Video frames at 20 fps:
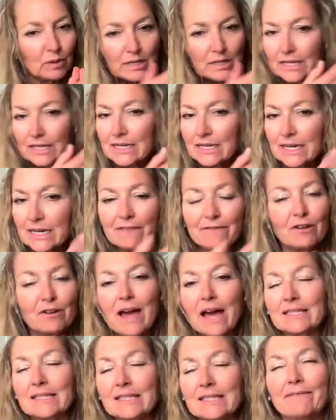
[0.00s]
the need for
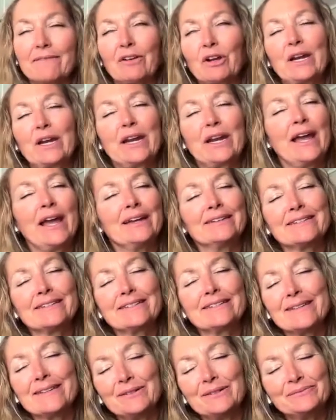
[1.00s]
that's never going to end
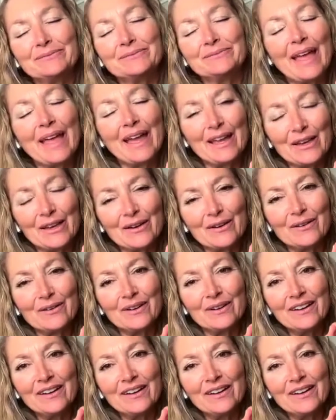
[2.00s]
so thank you